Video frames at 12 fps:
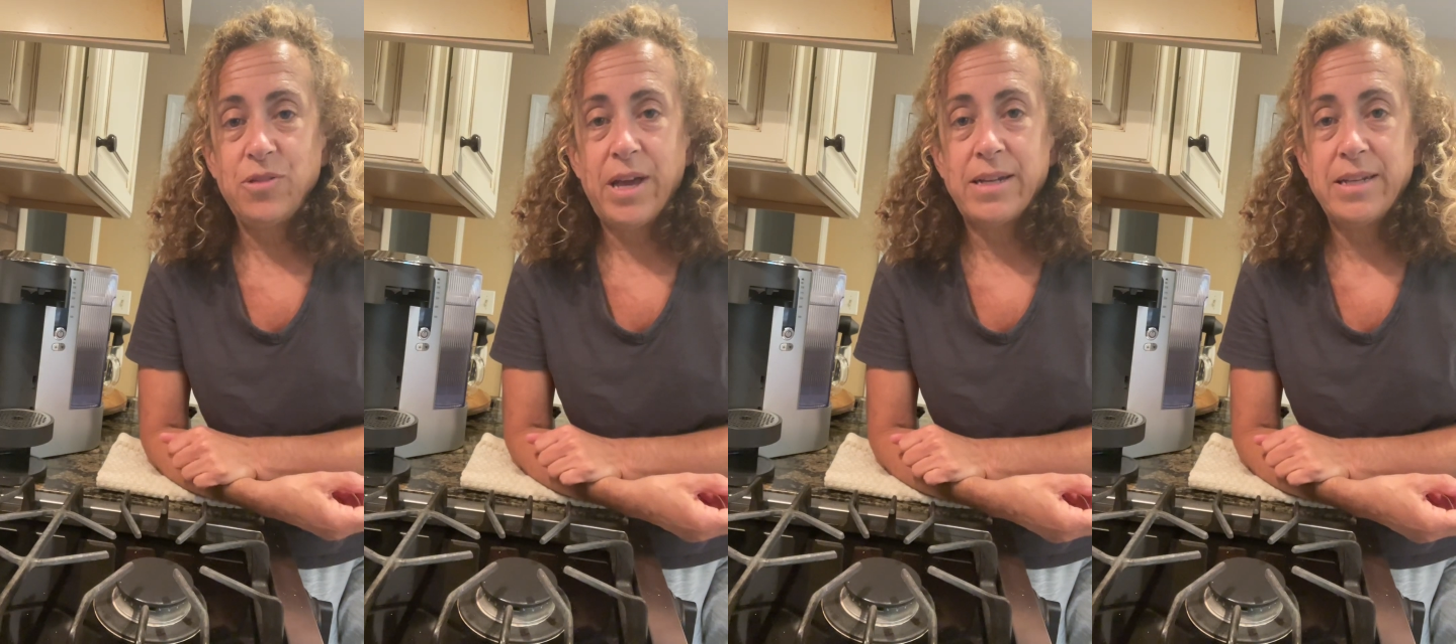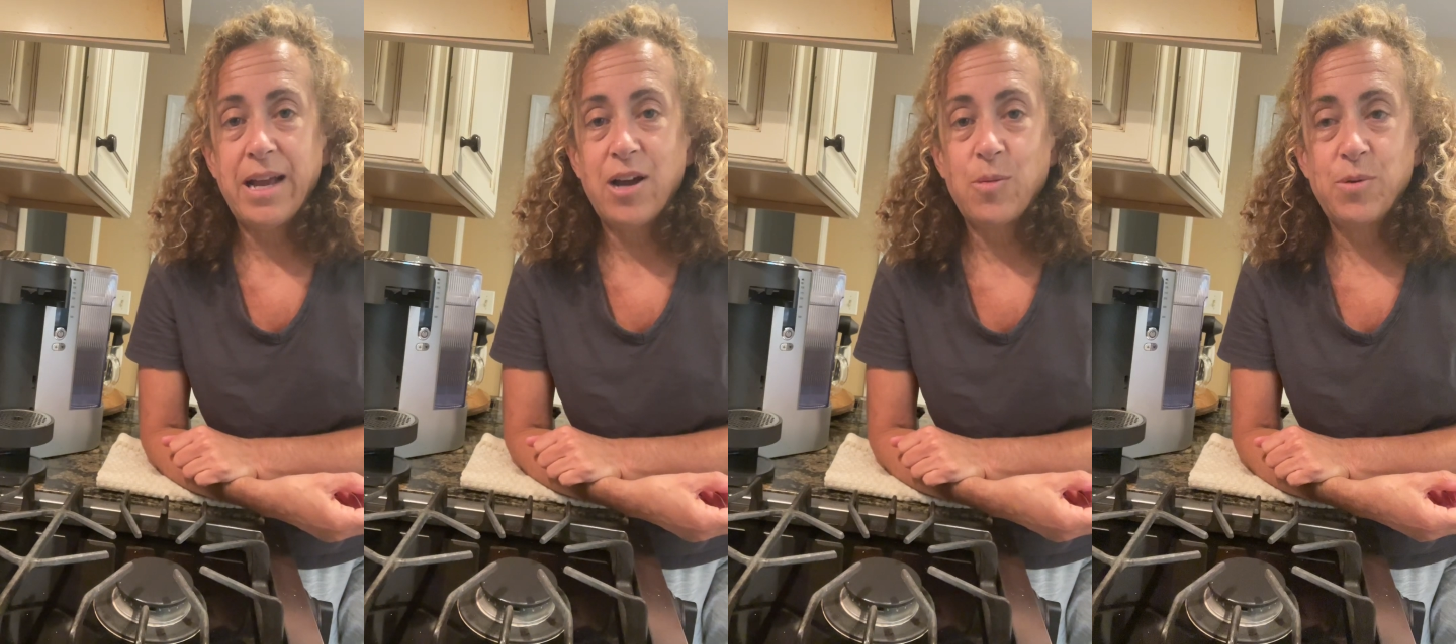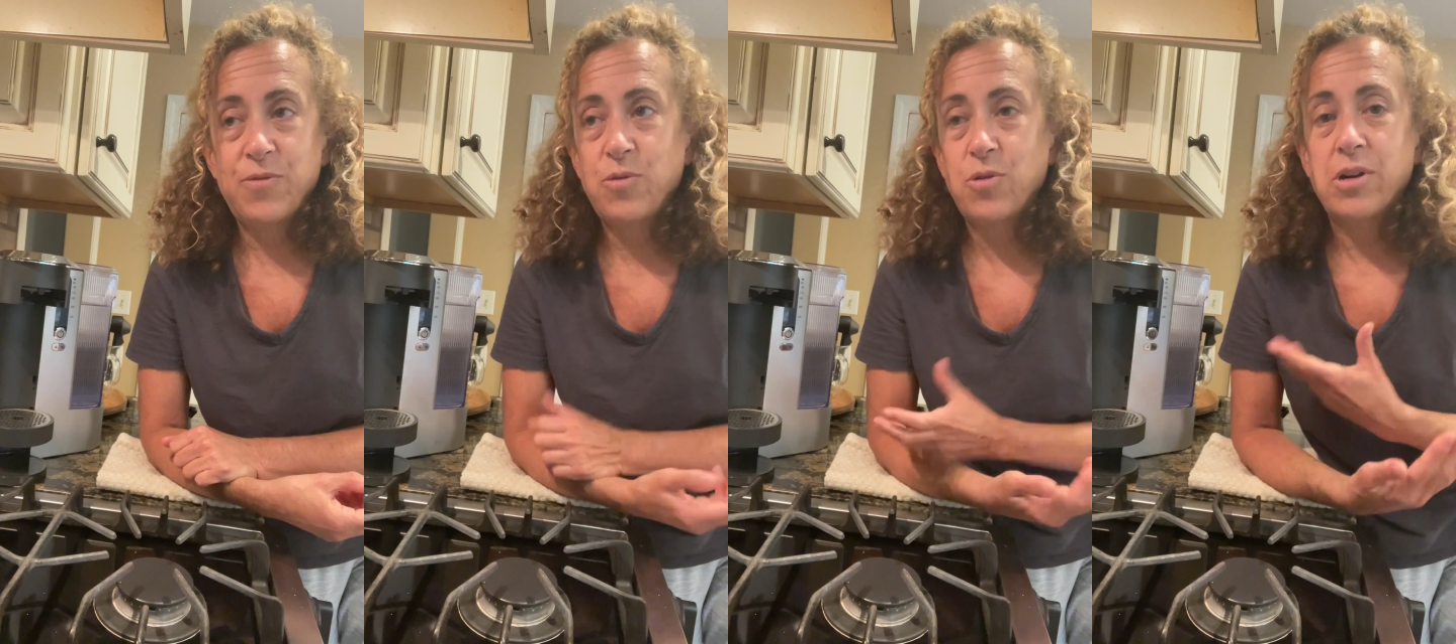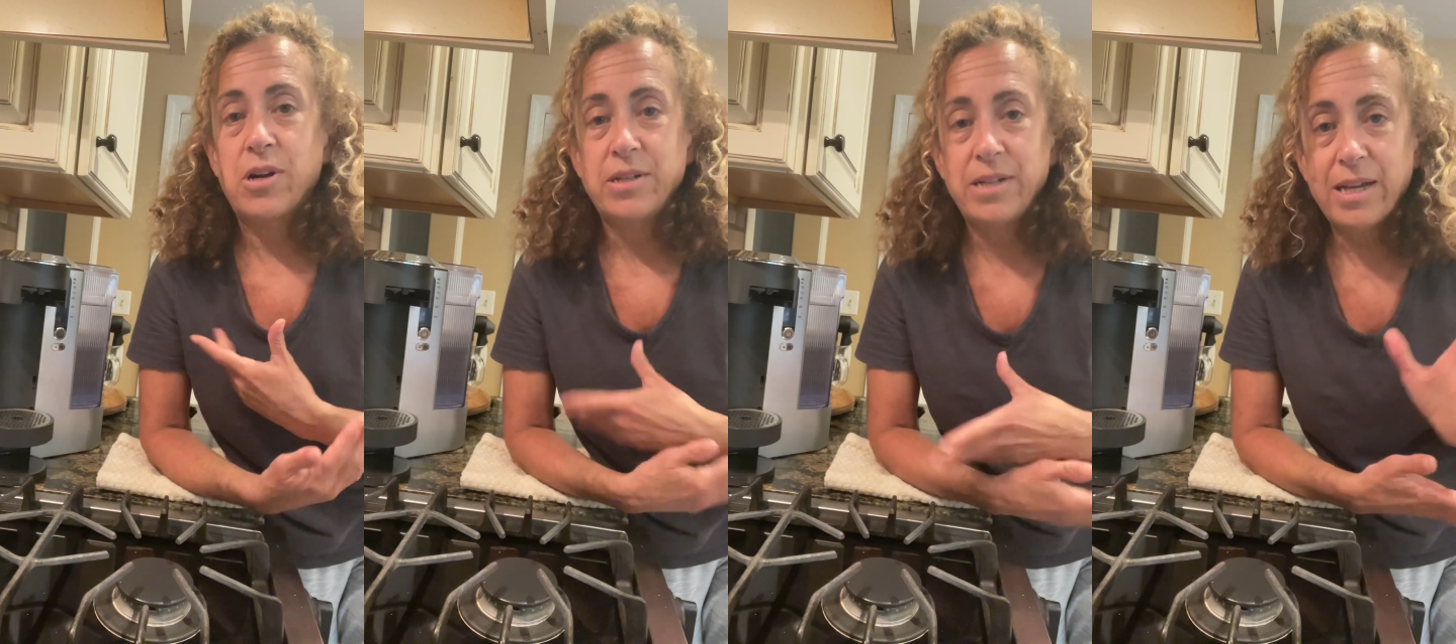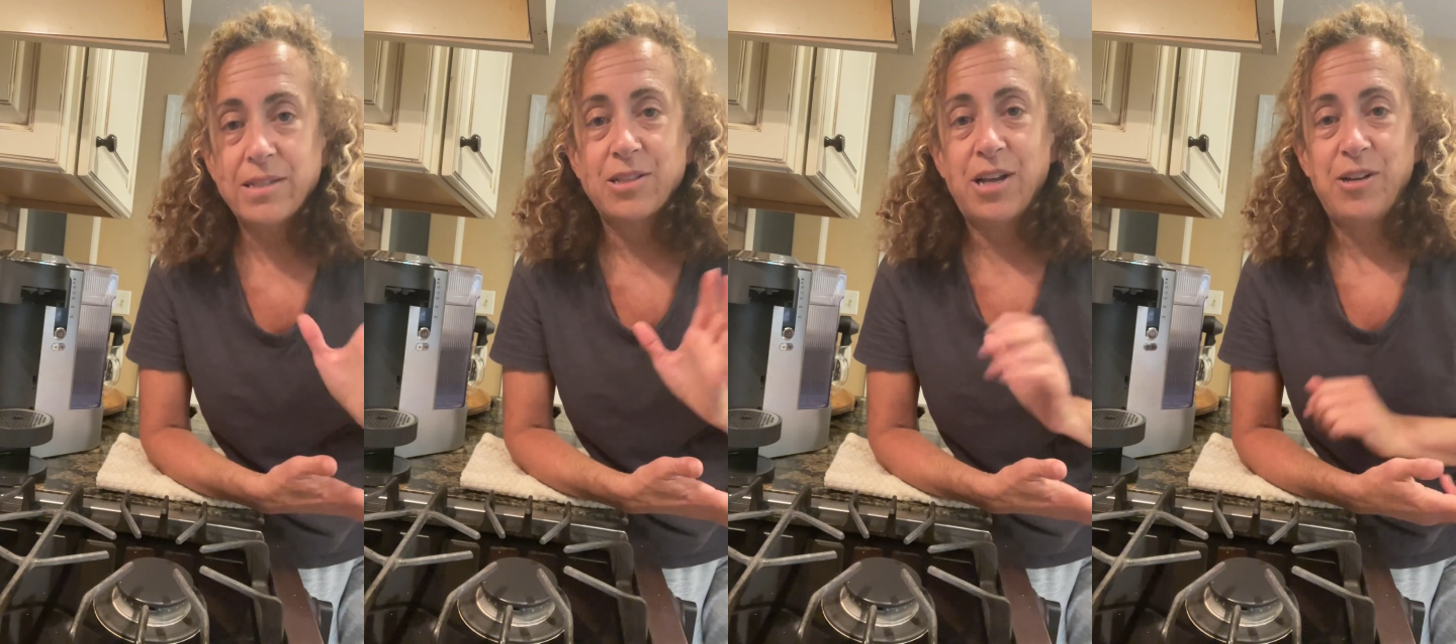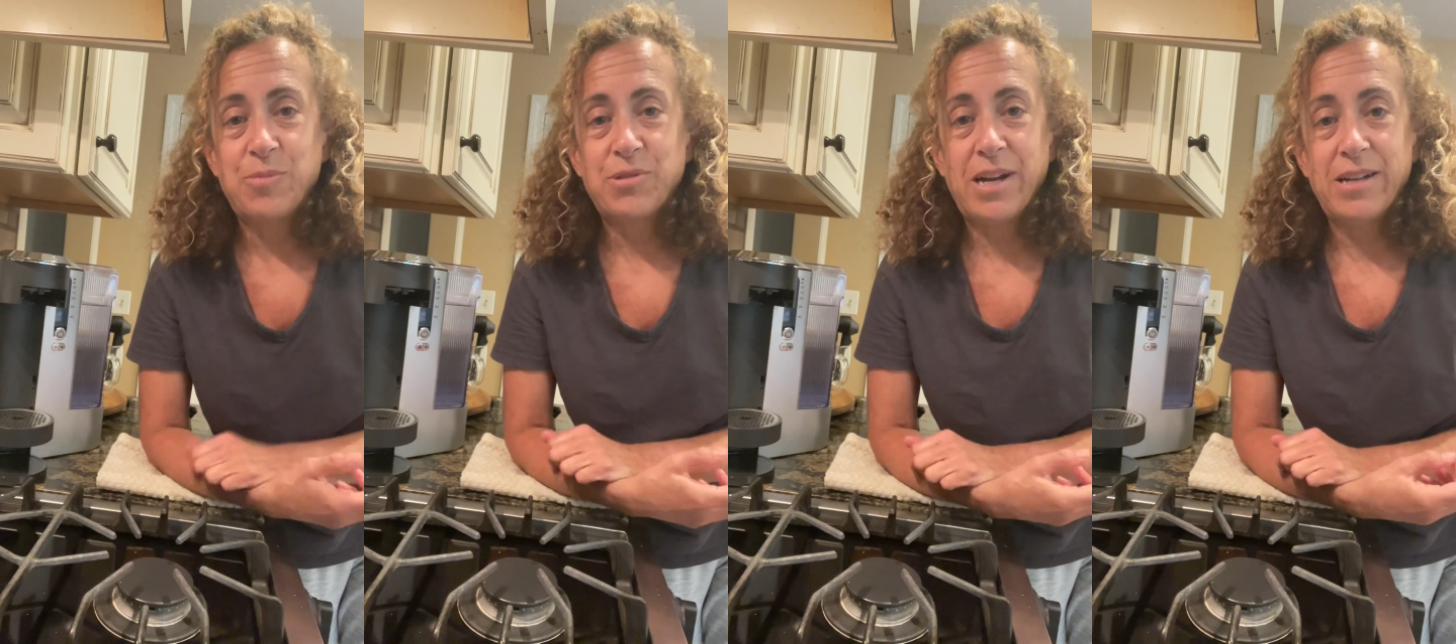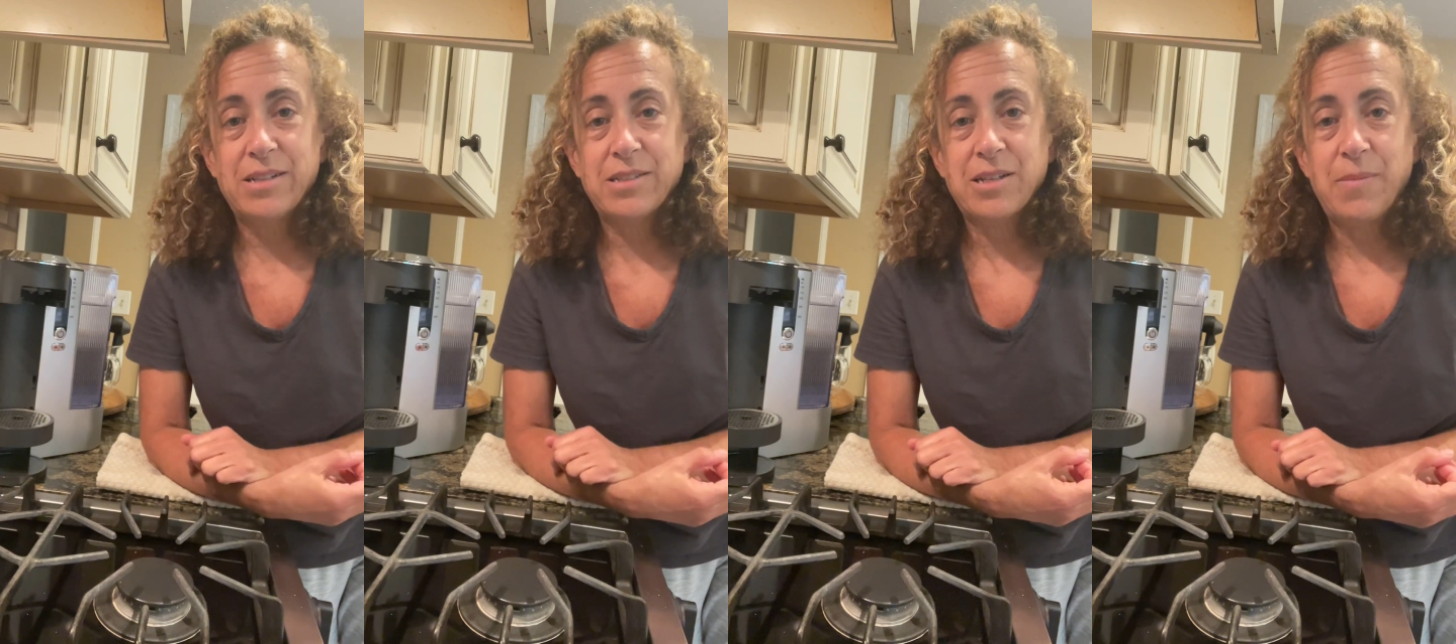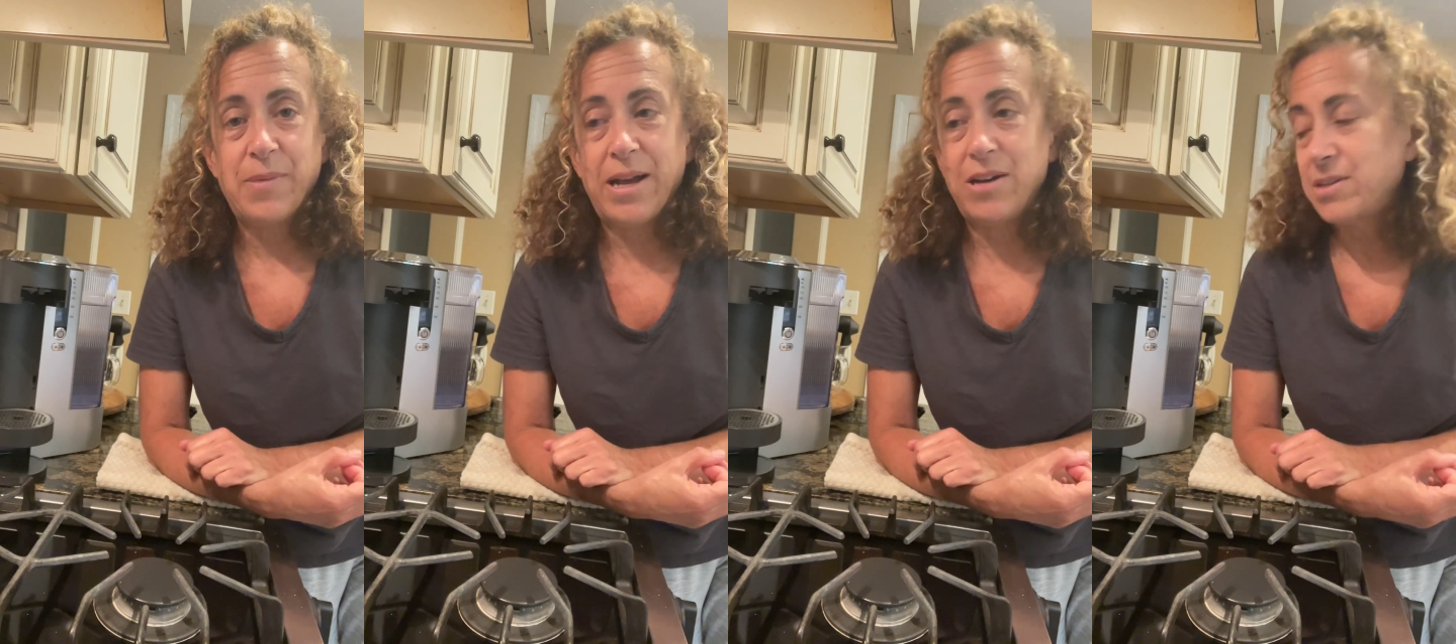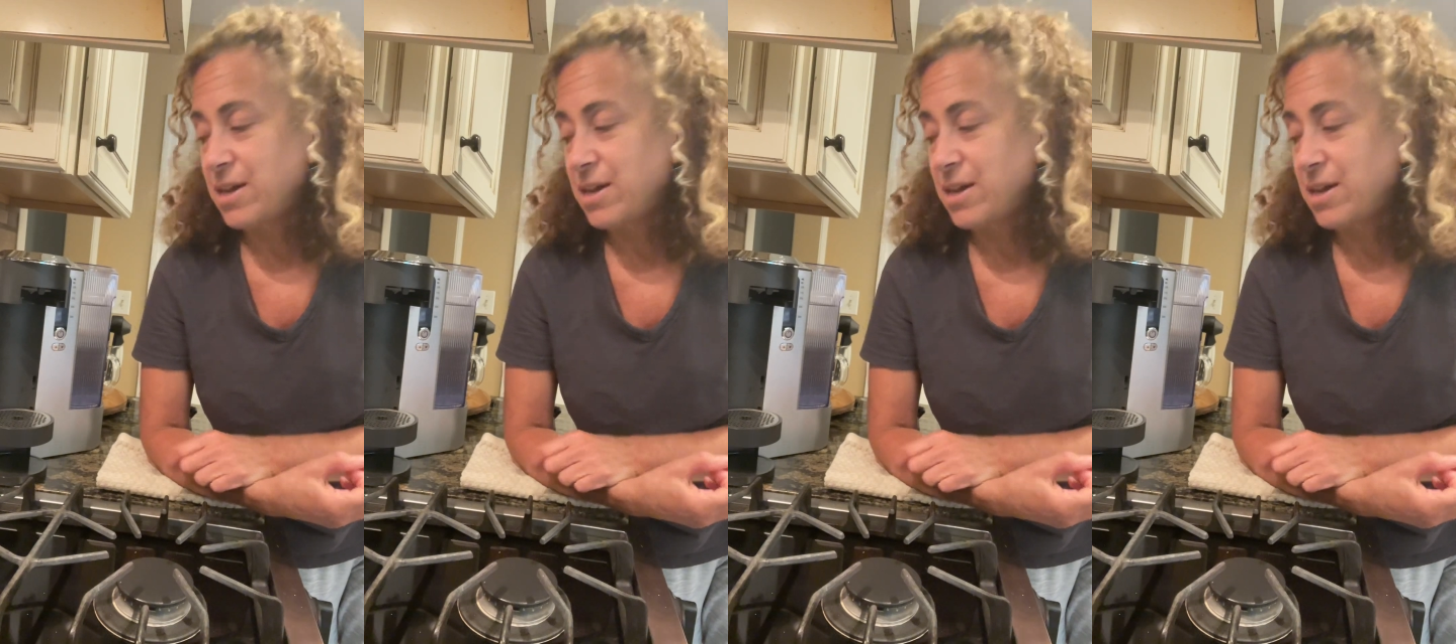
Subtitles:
that now before our next line of products come out.